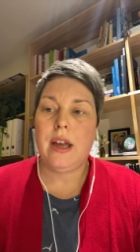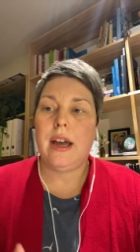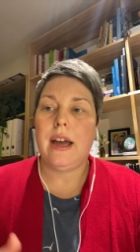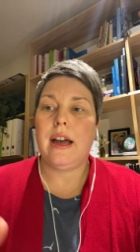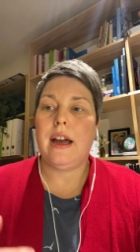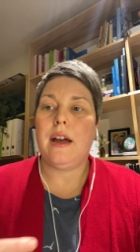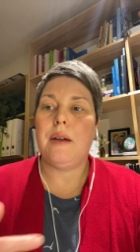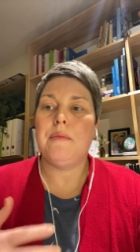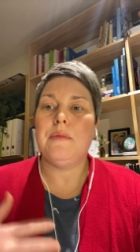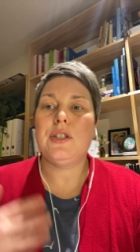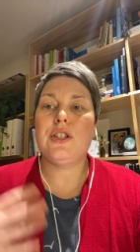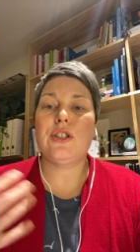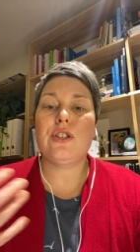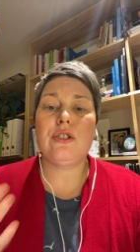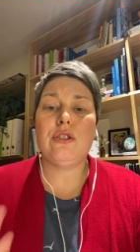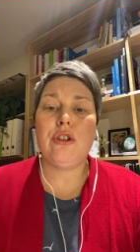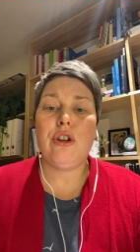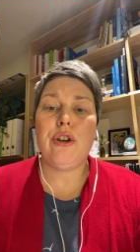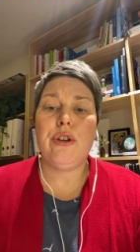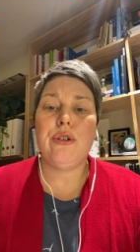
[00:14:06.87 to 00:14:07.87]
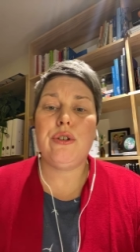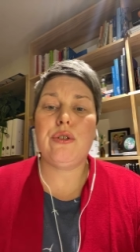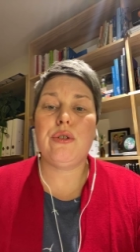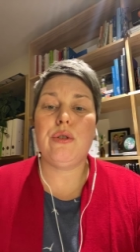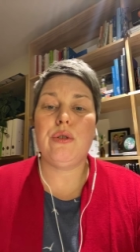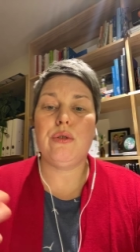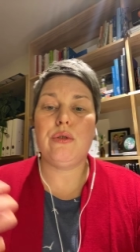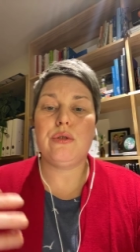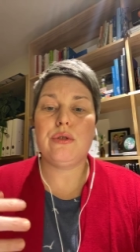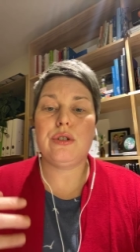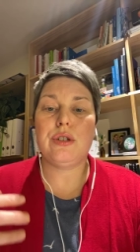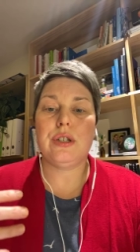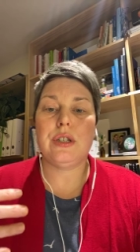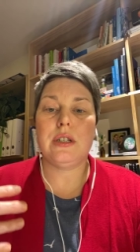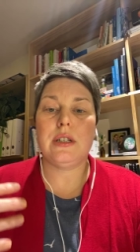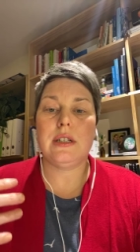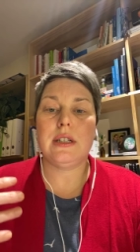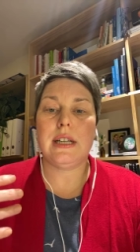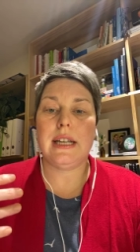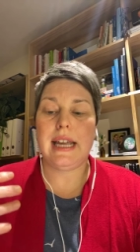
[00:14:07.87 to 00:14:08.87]
Um, slow cooked,
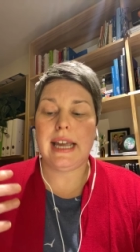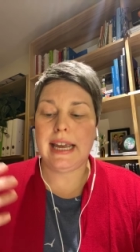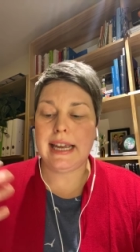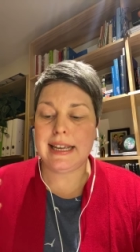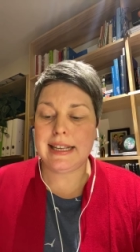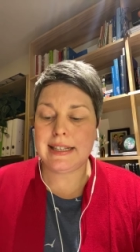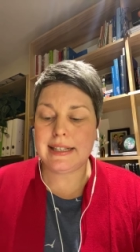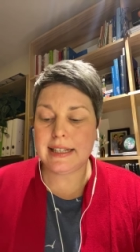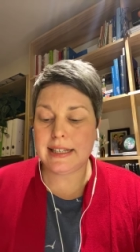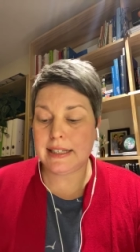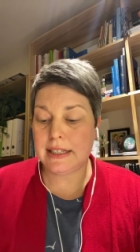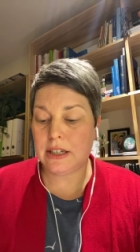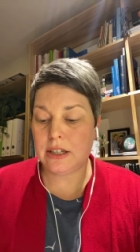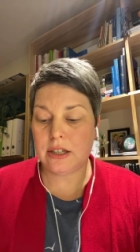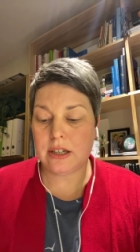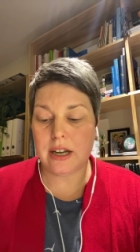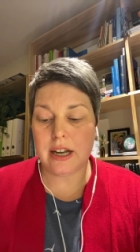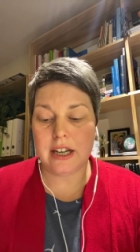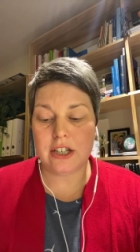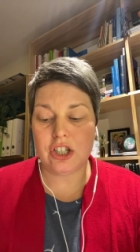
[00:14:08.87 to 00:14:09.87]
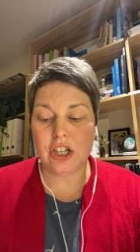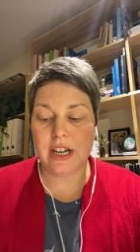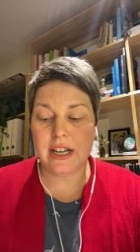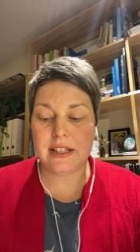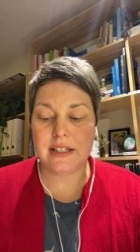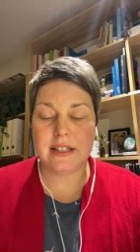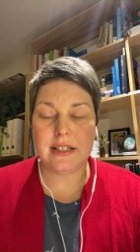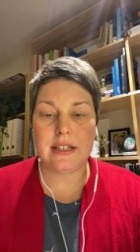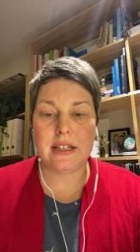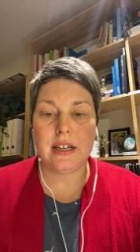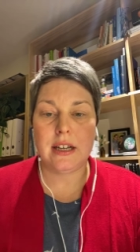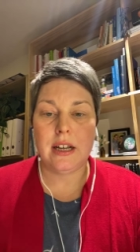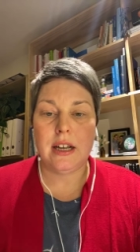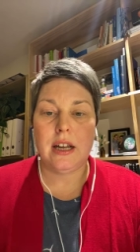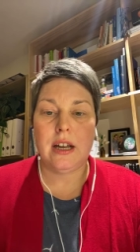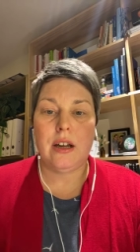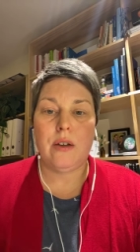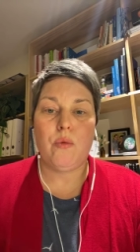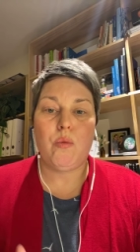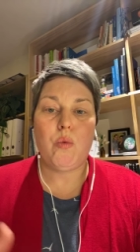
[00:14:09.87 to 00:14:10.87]
easy to digest,
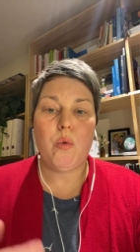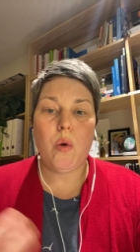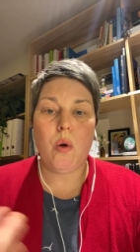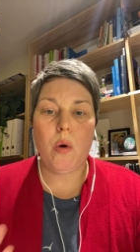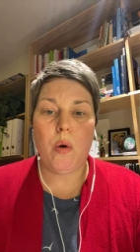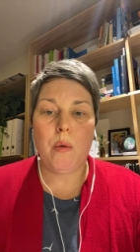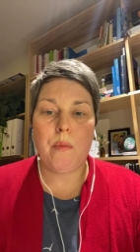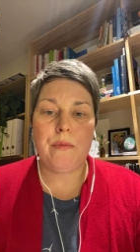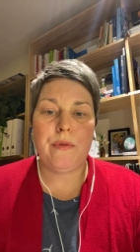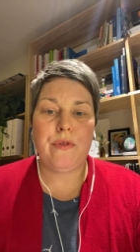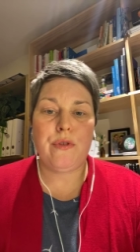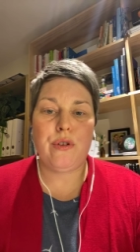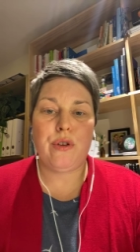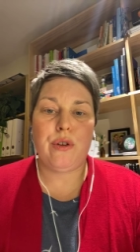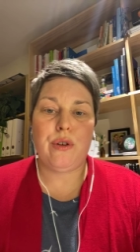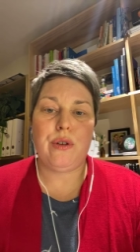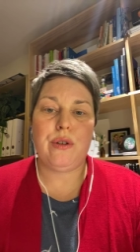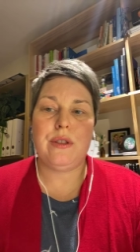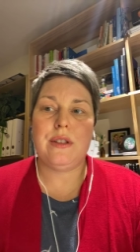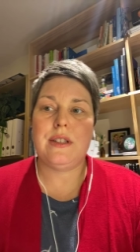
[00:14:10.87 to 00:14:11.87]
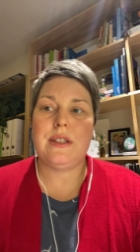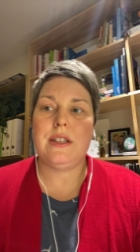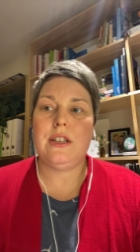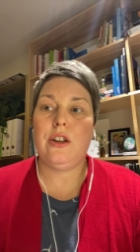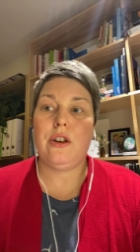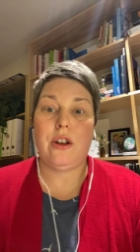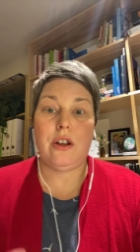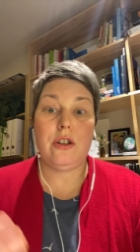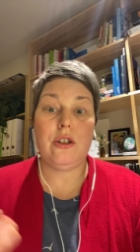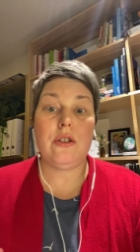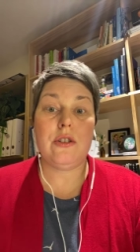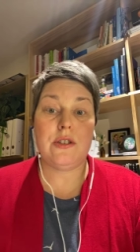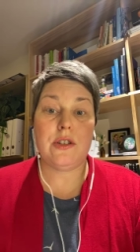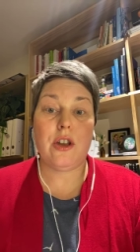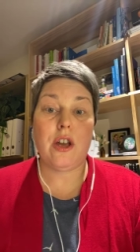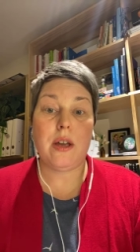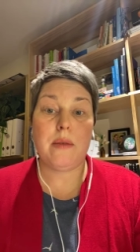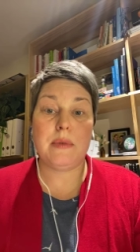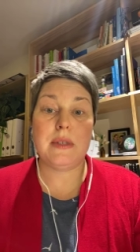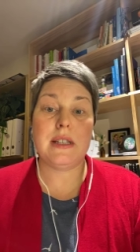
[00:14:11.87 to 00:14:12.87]
warm foods, you know, use
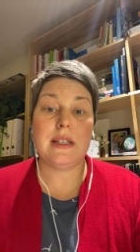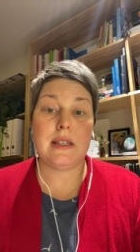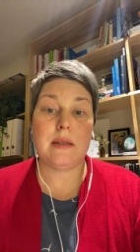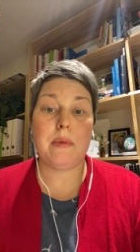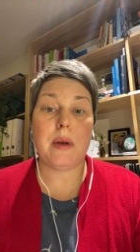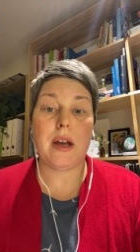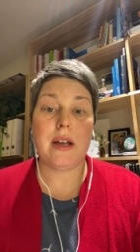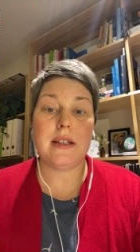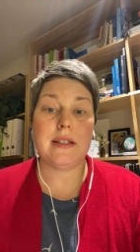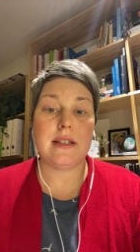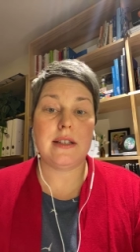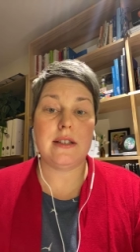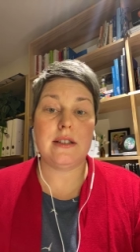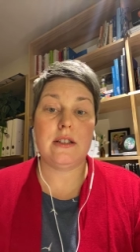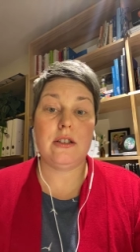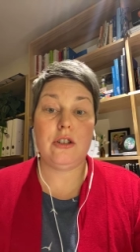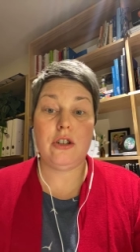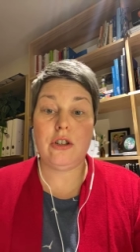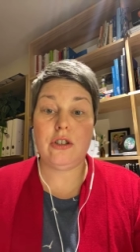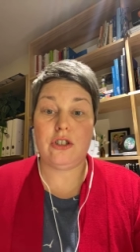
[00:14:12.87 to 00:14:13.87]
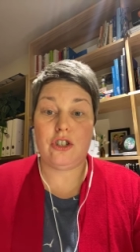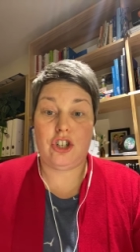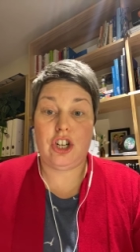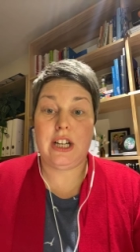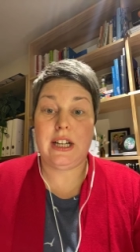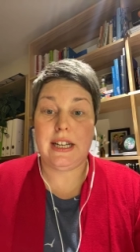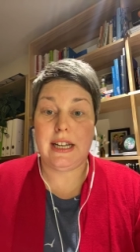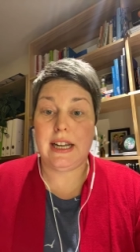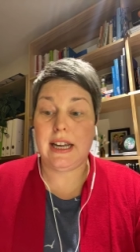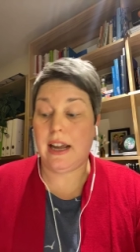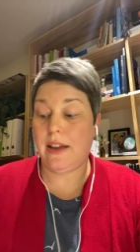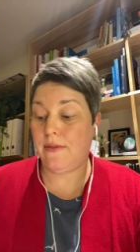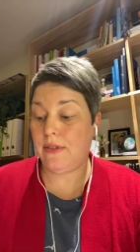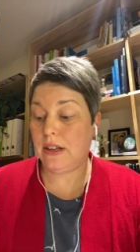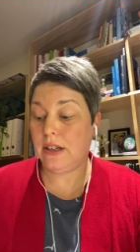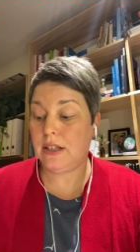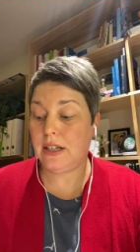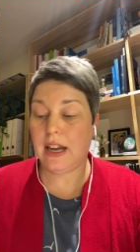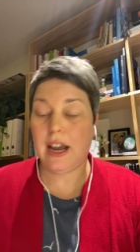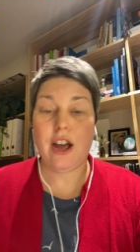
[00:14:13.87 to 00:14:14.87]
herbs and spices, use chili
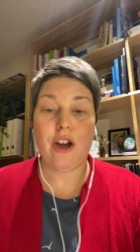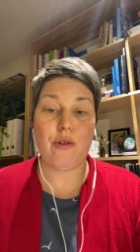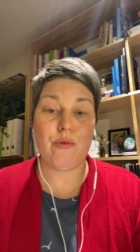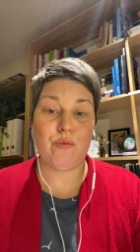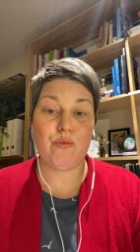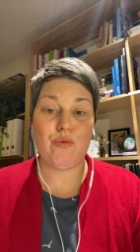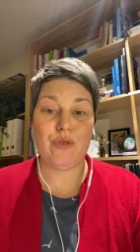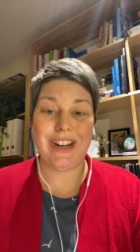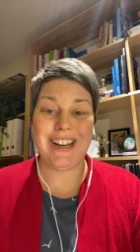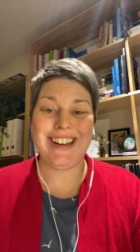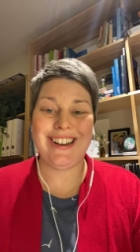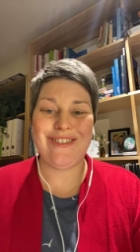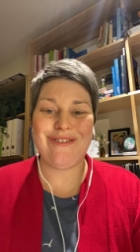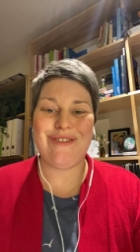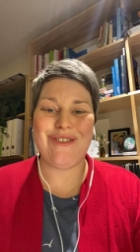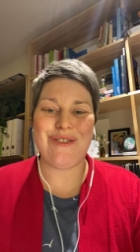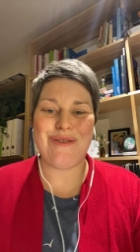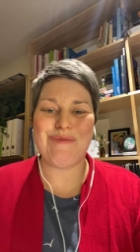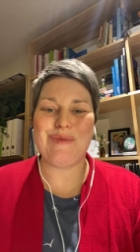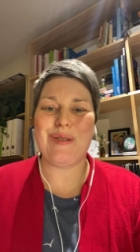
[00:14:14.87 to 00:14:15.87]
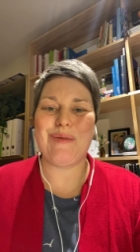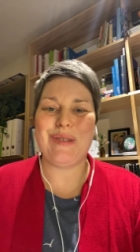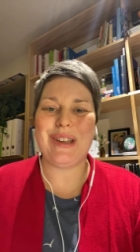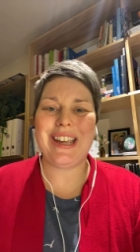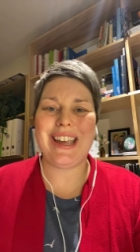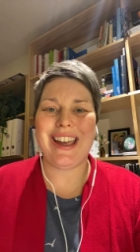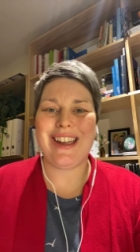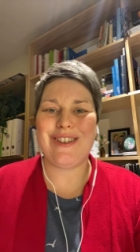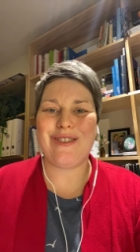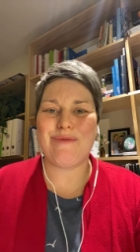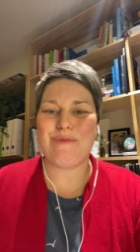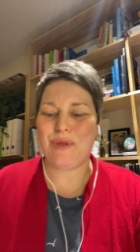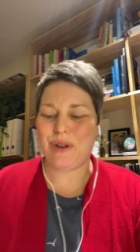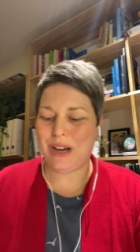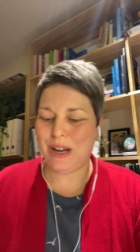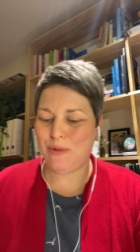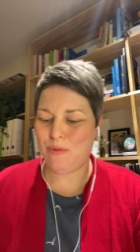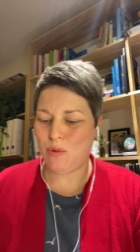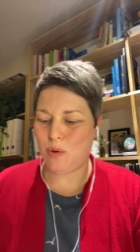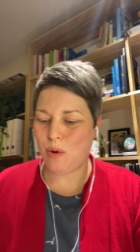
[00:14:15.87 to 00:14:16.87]
even to help really warm them and get your
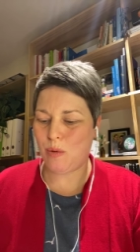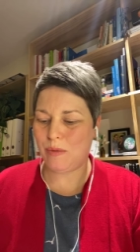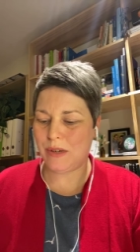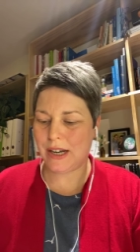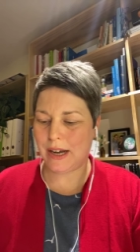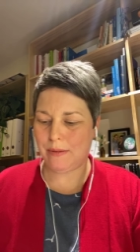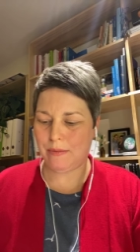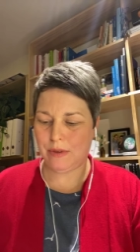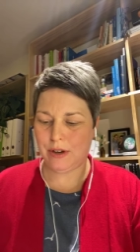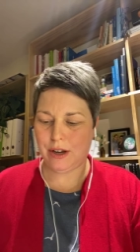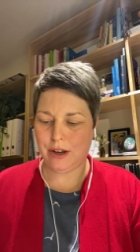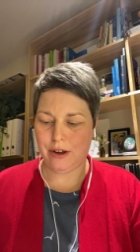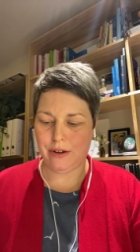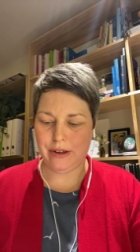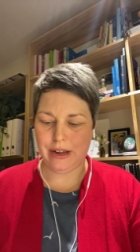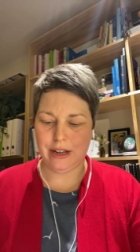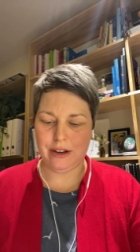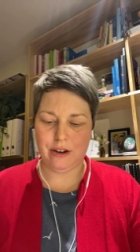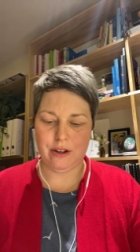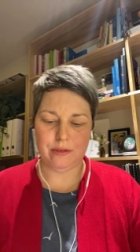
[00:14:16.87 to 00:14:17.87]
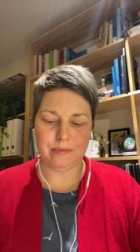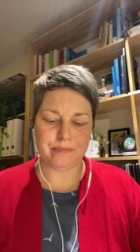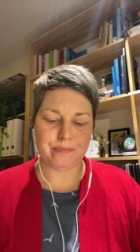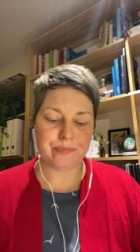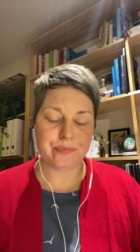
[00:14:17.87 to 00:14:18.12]
body warmed up and going along